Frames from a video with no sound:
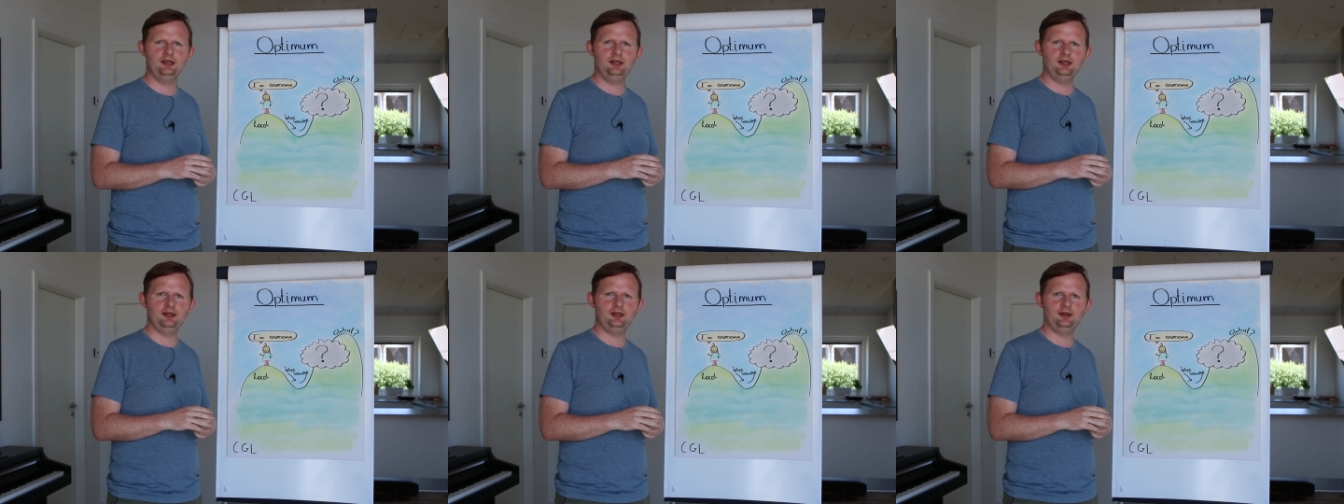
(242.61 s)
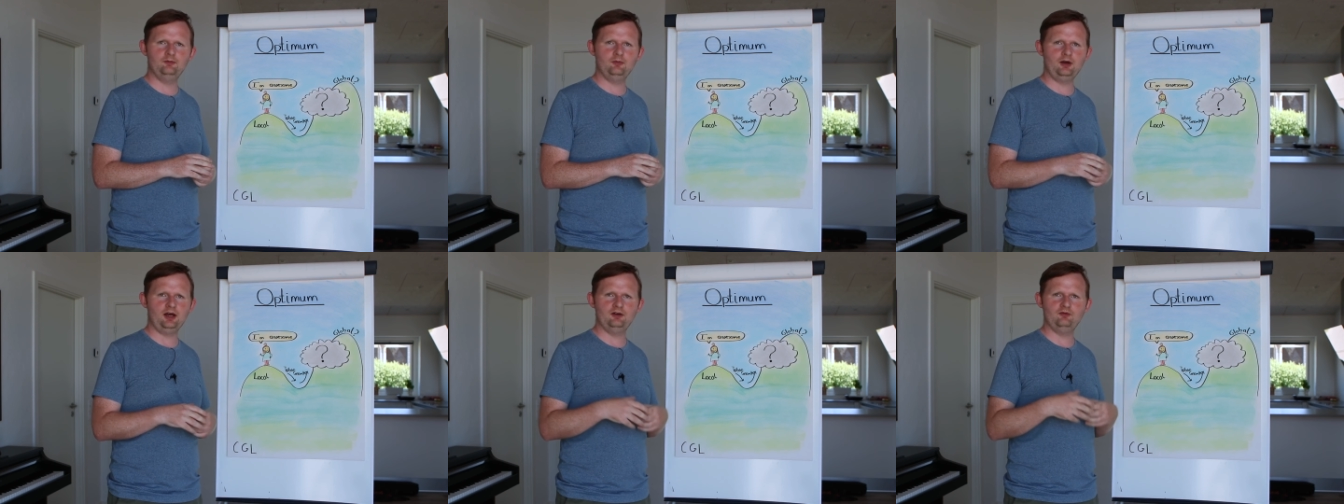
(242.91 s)

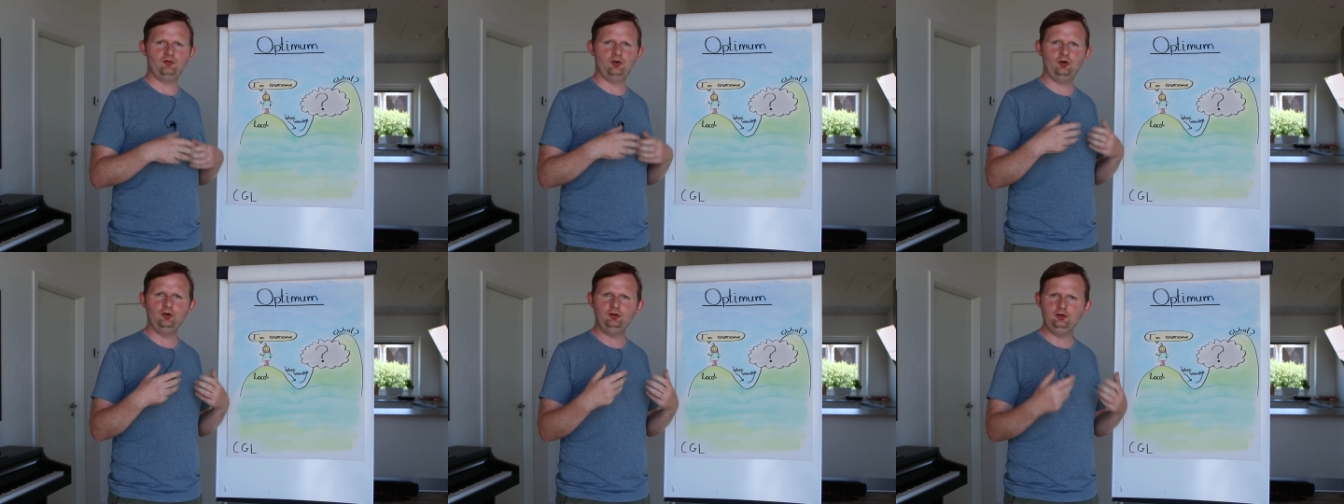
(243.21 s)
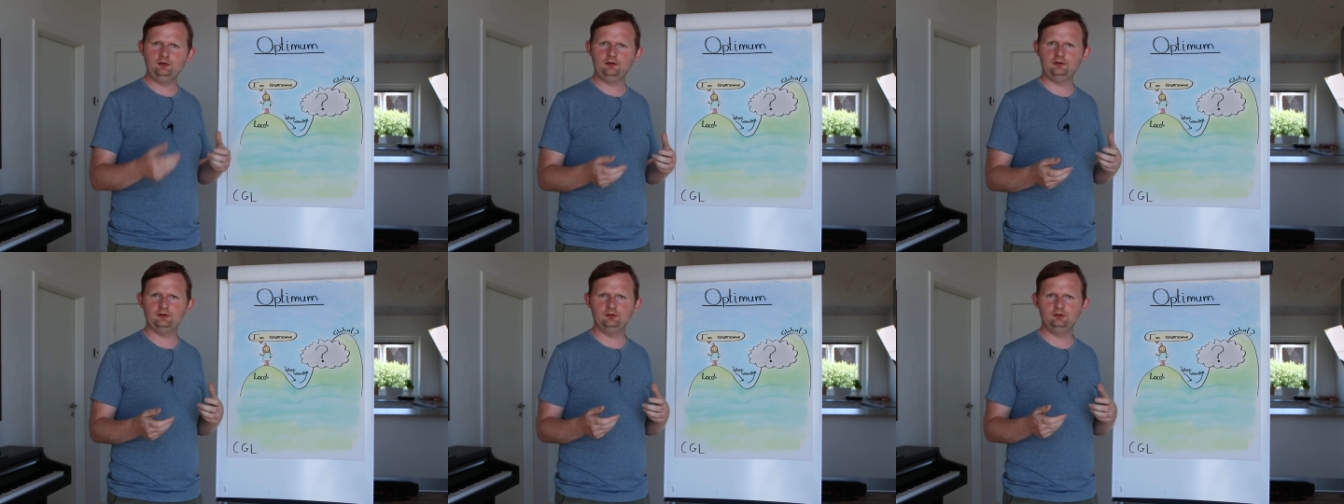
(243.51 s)
I've
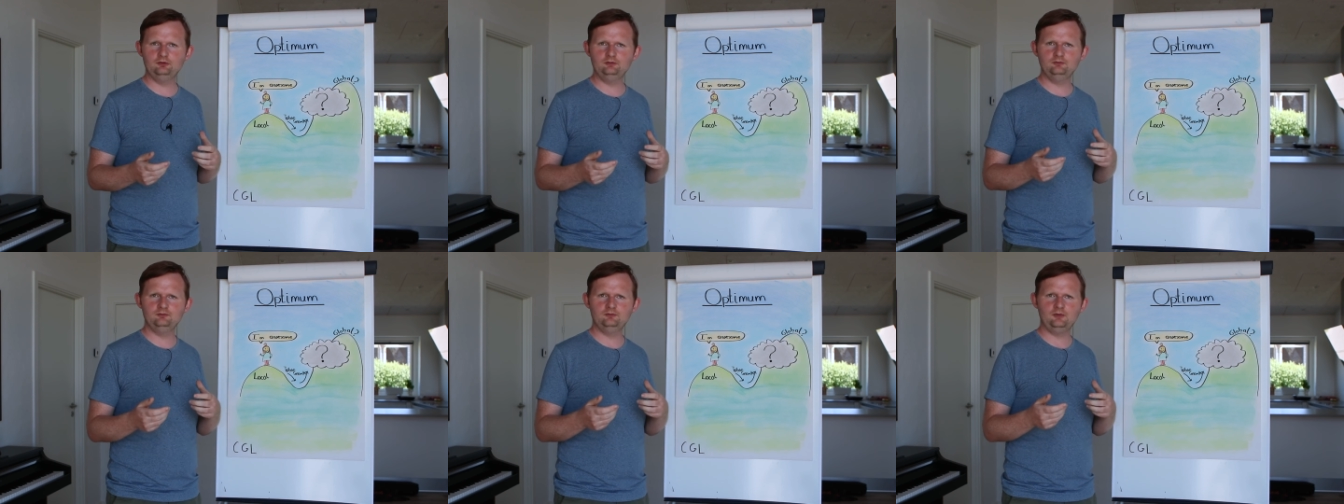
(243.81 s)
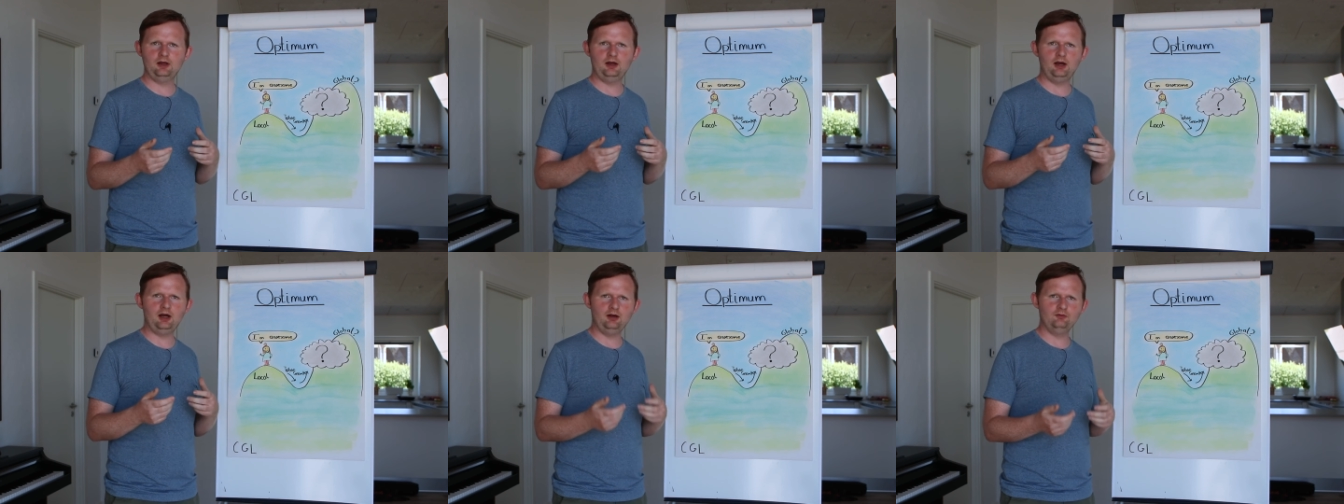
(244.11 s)
also
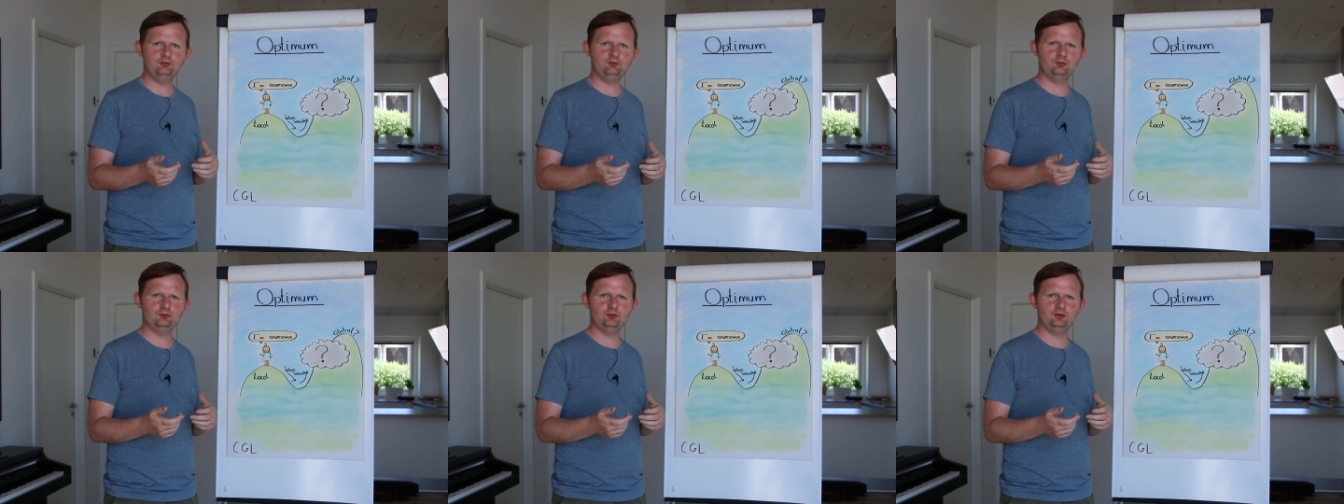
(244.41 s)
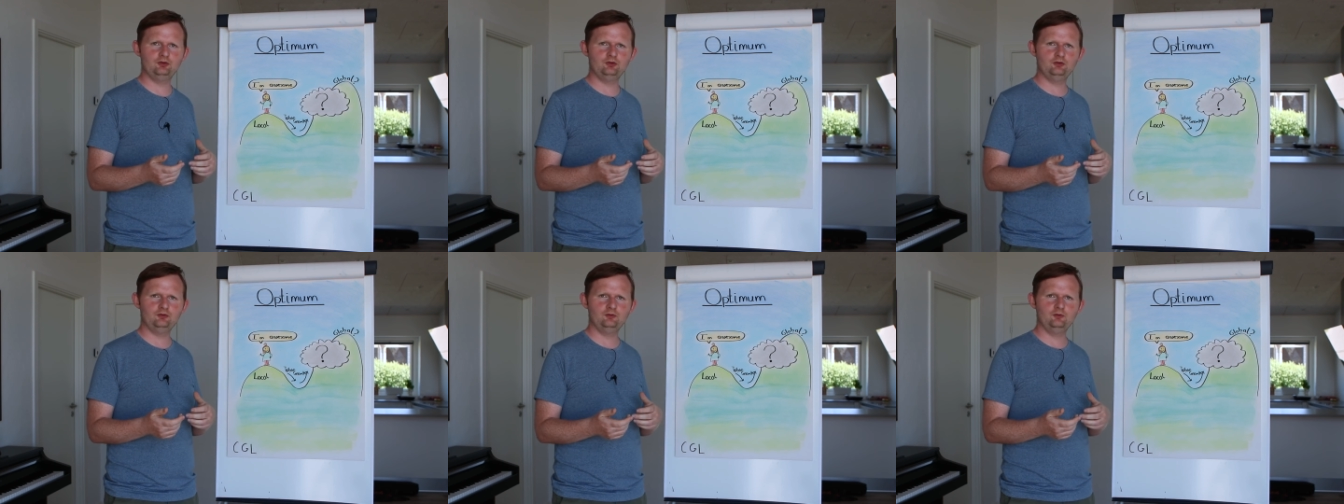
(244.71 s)

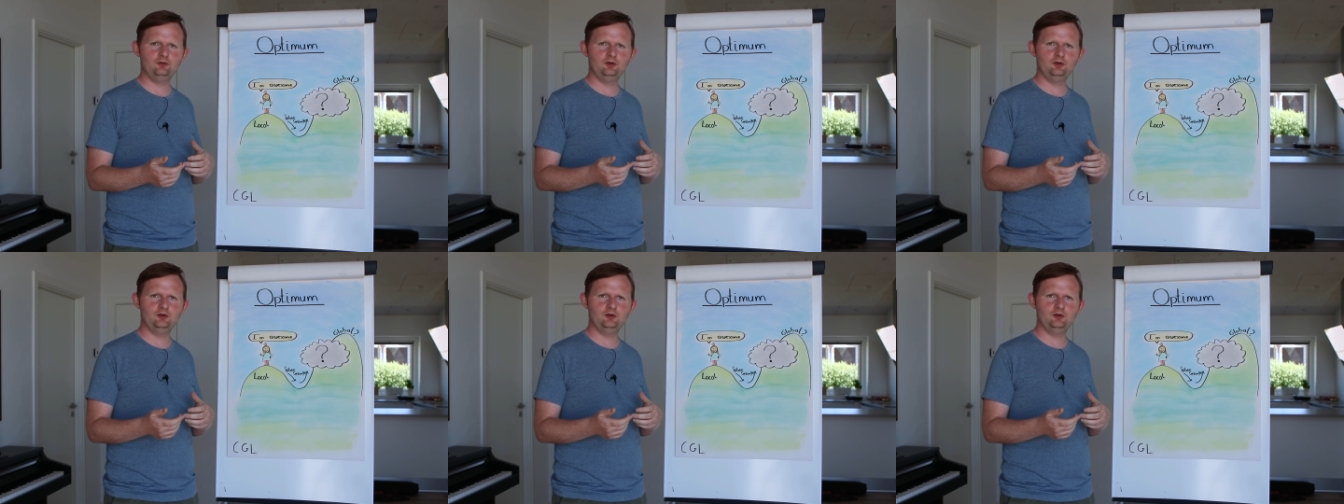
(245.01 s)
afterwards